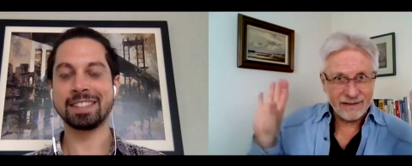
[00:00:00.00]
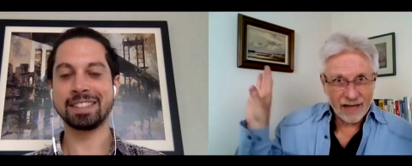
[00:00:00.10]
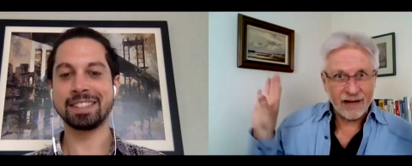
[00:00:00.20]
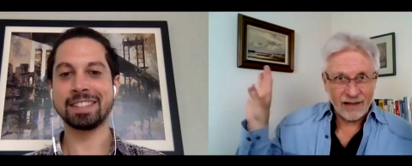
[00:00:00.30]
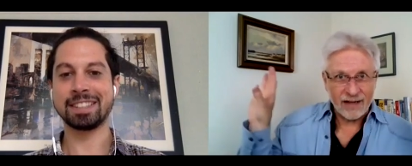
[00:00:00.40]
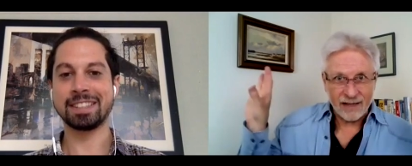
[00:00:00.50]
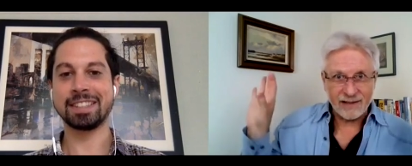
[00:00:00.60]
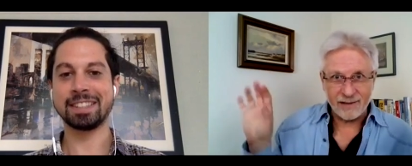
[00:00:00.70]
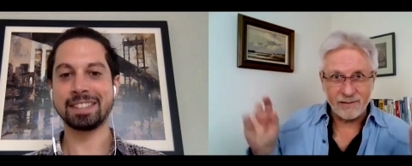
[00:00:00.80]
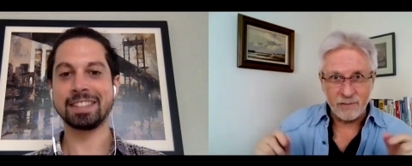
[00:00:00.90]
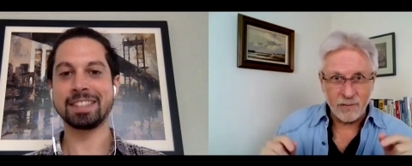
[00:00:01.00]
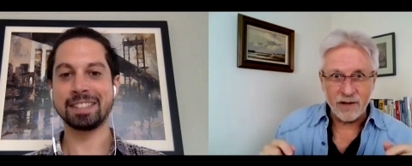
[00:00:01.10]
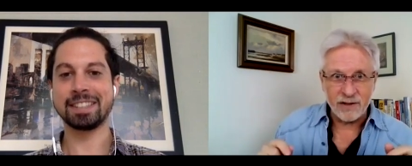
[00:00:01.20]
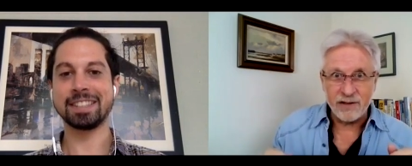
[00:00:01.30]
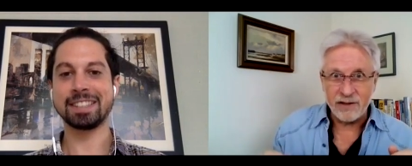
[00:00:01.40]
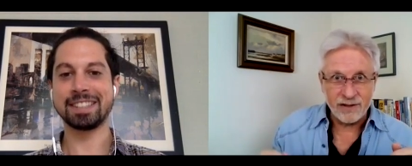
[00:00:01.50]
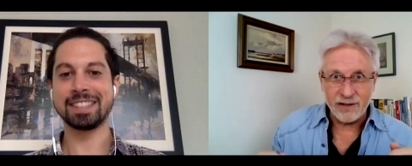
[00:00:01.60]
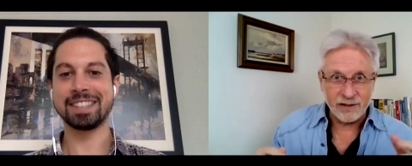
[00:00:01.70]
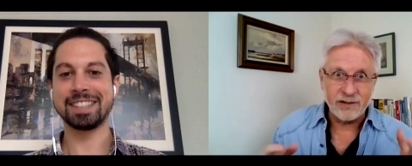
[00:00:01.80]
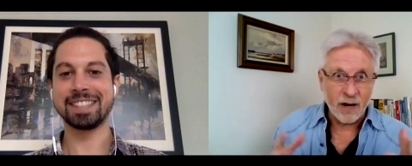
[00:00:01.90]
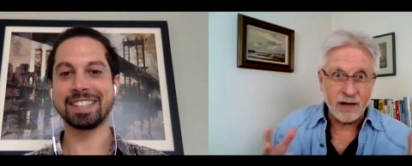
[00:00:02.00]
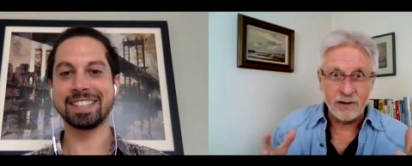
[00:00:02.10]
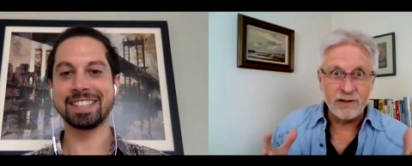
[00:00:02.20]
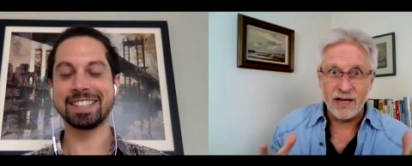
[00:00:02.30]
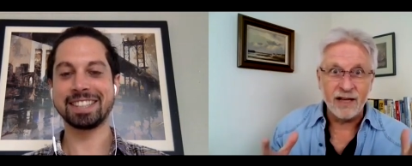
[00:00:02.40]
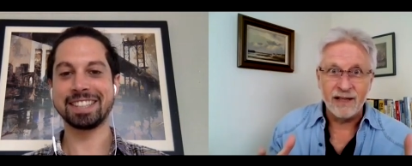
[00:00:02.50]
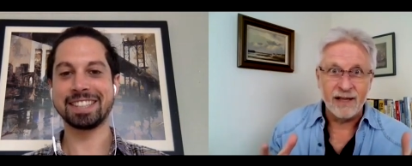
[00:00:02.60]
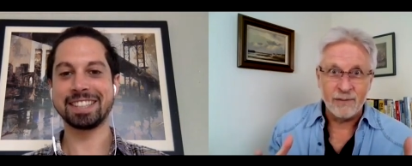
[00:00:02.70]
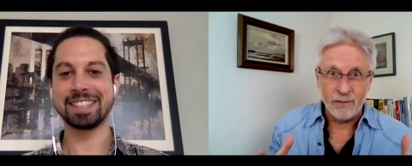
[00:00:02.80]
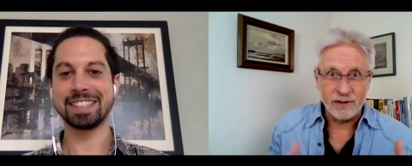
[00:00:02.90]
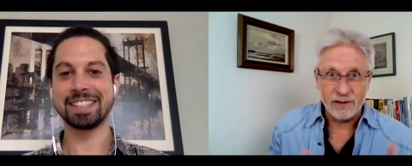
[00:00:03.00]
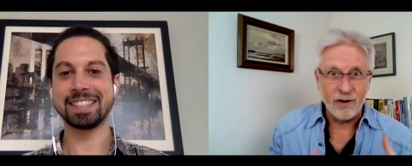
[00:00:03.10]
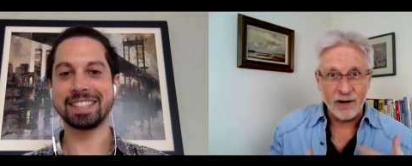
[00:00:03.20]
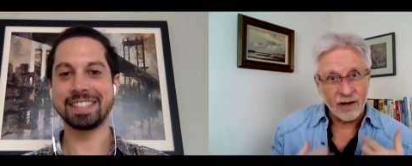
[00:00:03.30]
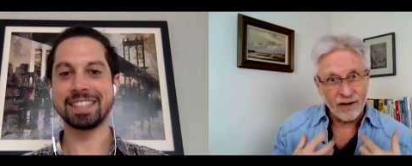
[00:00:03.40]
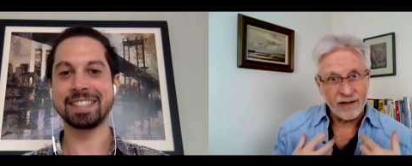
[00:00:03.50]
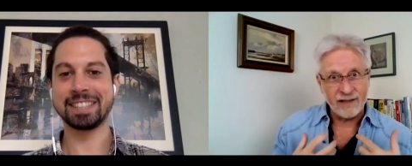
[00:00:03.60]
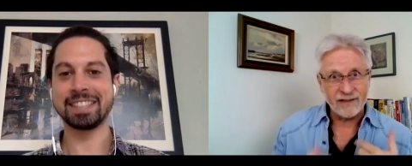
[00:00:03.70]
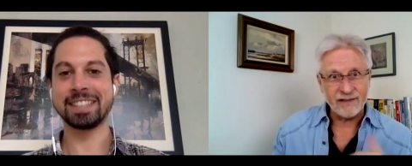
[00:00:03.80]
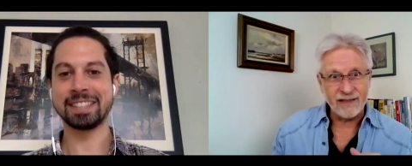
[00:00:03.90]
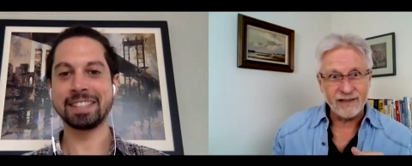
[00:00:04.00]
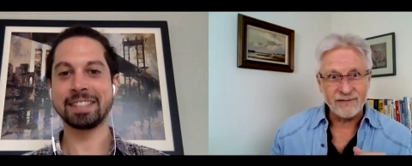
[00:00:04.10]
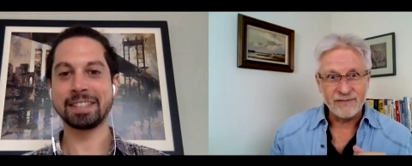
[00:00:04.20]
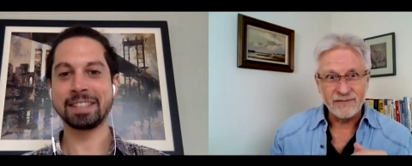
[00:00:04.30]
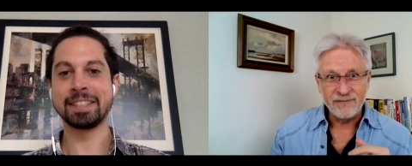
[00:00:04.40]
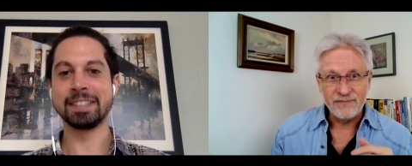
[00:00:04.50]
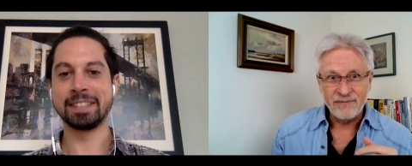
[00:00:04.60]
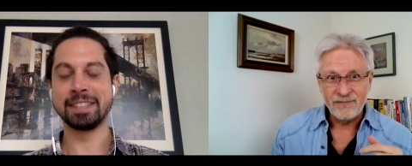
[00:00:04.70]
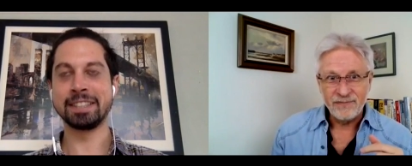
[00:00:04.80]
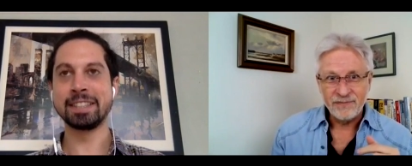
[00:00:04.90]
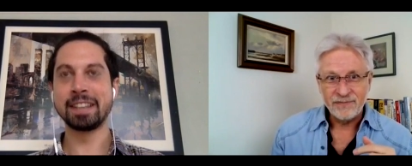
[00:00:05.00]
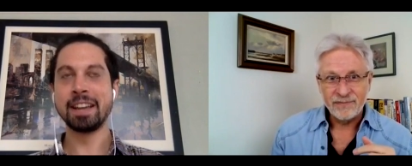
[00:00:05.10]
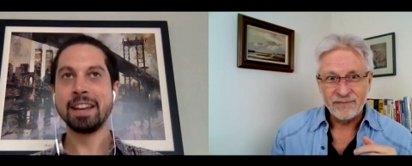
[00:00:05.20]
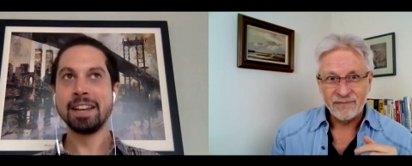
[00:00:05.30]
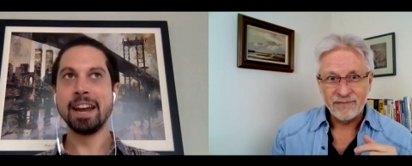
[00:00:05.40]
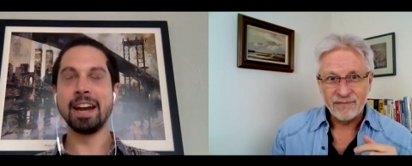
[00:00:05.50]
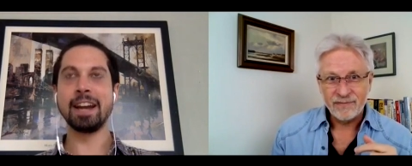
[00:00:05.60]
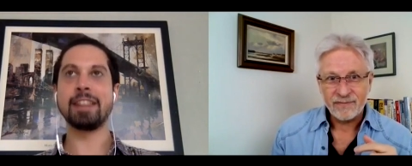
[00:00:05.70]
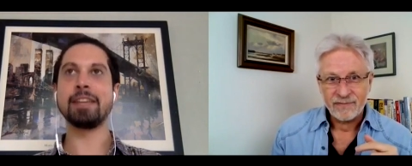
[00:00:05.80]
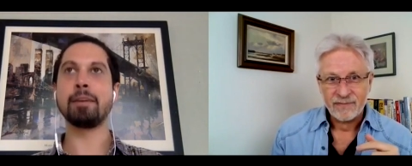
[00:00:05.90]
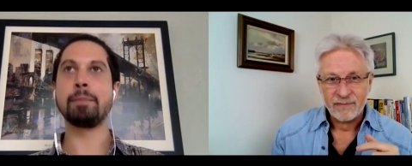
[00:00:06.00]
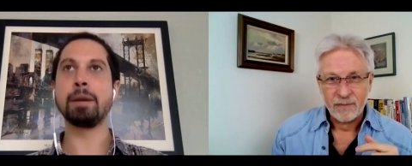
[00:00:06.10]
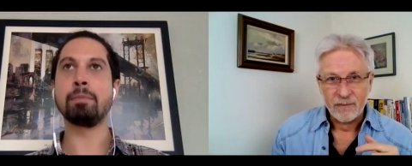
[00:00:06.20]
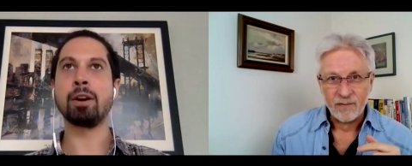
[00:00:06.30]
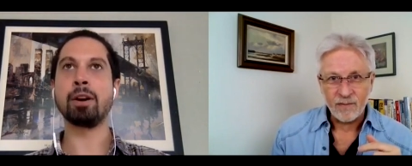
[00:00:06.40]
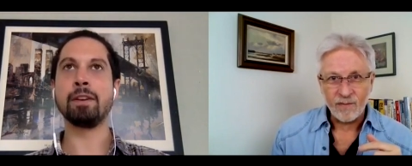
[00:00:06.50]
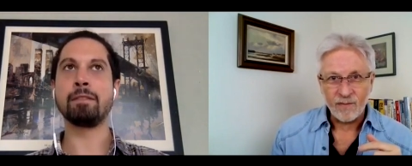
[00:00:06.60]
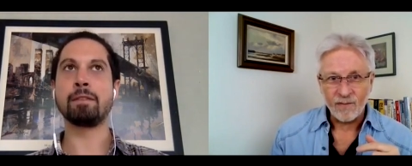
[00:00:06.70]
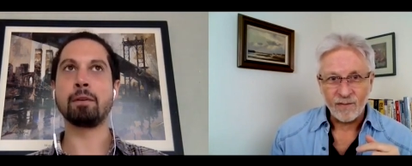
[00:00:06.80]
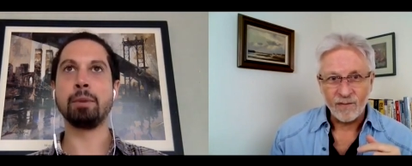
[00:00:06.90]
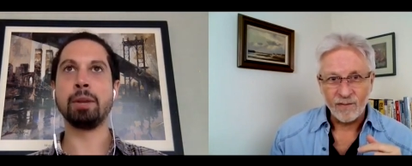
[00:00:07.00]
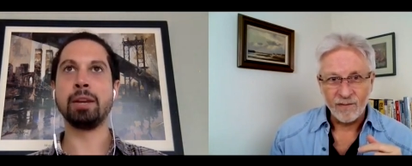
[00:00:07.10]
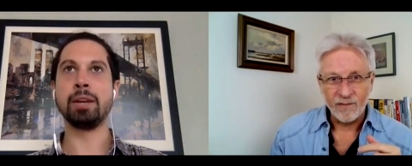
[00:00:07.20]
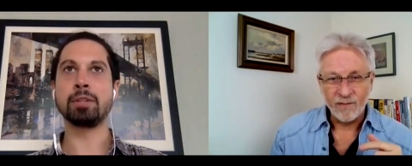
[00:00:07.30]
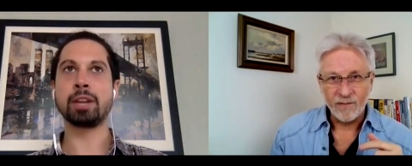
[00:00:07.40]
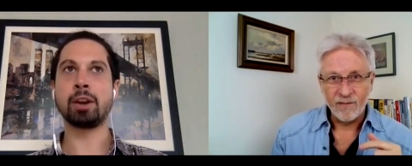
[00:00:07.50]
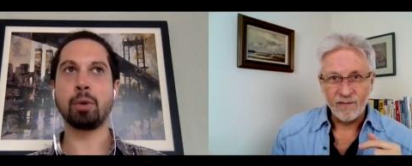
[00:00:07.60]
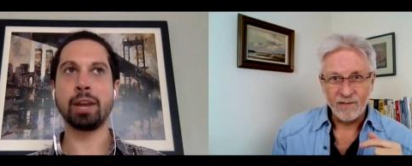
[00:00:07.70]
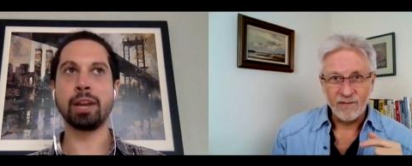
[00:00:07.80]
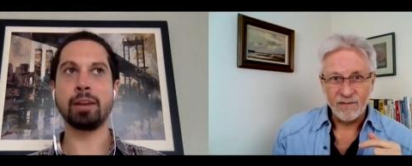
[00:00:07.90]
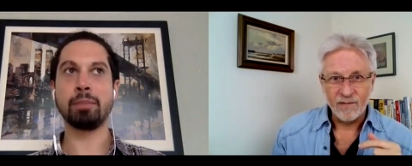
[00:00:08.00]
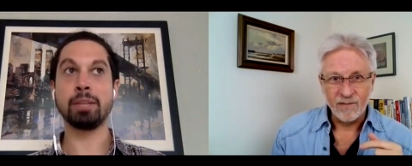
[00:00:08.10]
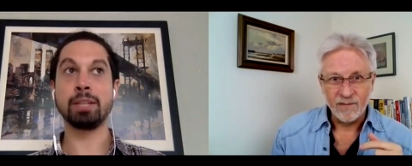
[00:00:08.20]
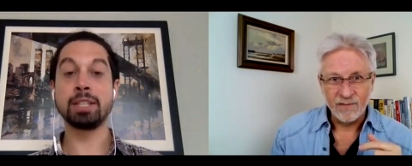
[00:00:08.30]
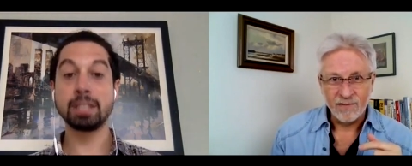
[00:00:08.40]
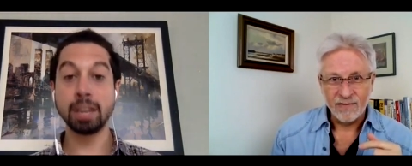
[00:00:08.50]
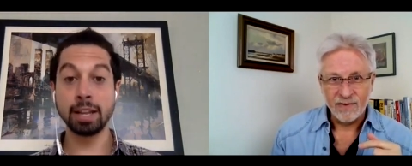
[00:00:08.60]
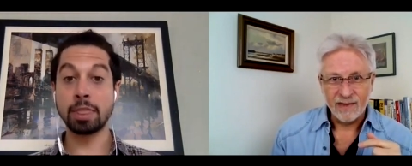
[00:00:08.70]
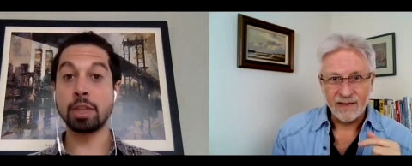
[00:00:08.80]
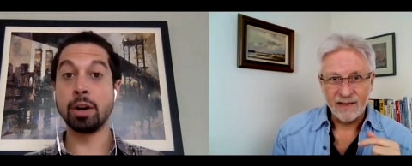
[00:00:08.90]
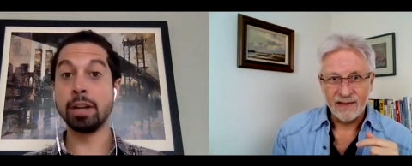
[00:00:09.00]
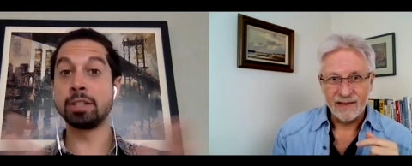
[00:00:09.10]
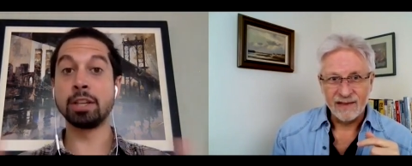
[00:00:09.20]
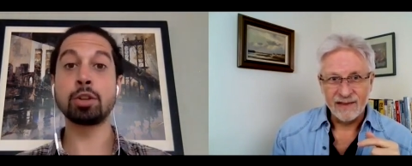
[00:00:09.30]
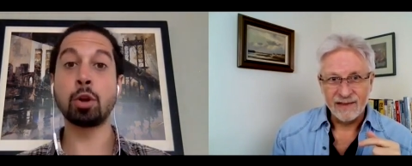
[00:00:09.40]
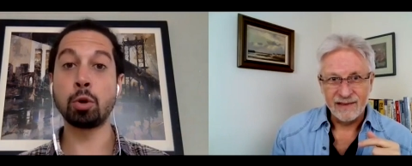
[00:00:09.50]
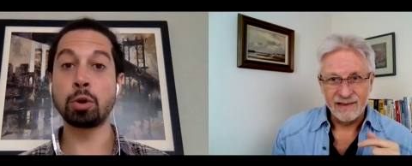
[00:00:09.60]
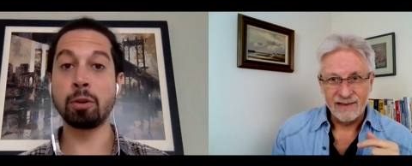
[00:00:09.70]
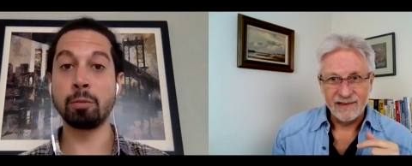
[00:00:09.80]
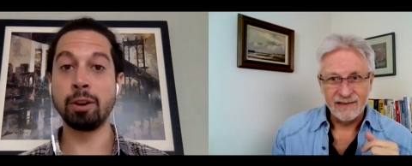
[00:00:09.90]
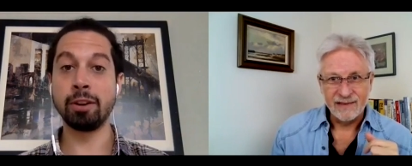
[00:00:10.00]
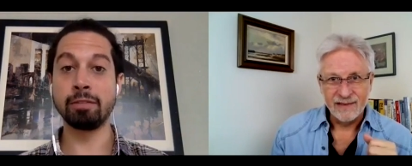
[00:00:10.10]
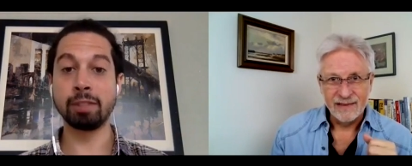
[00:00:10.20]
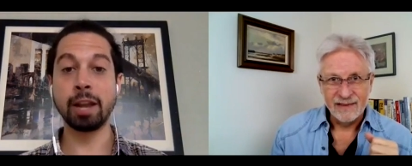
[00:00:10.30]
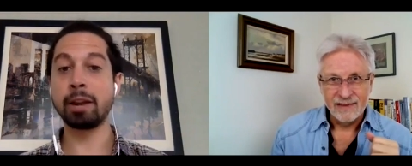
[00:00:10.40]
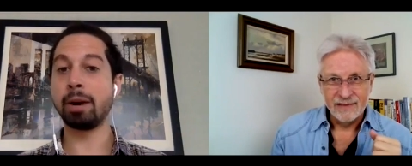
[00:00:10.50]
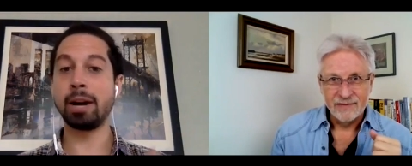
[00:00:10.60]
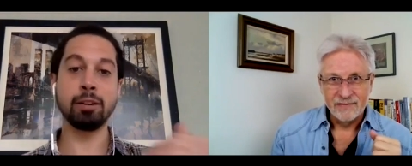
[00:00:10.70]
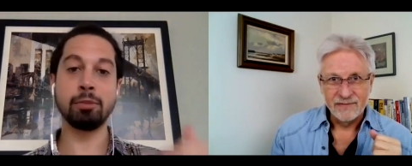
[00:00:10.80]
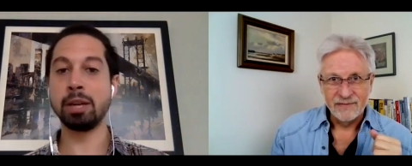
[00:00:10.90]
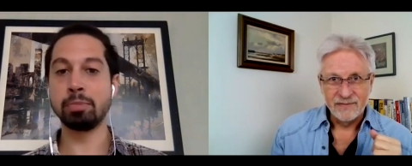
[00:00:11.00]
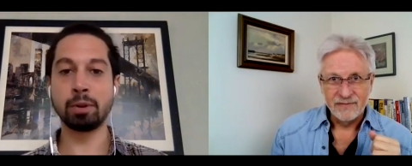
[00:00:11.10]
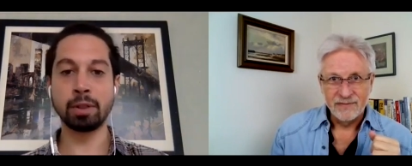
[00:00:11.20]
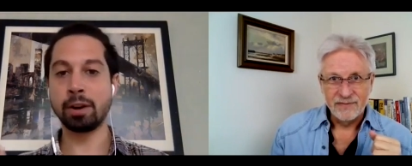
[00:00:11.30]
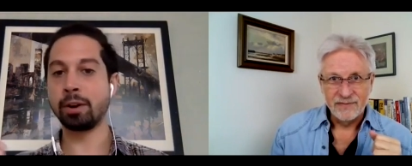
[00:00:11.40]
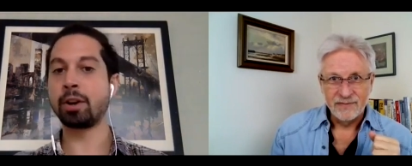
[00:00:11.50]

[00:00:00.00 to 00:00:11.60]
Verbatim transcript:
Speaker 1: they're nuts. We're just trying to tell them what's going on here, right? Mm-hmm. Yeah, I
Speaker 2: think a big part of it for me was kind of waking up and seeing that there is this whole community of like minded people that are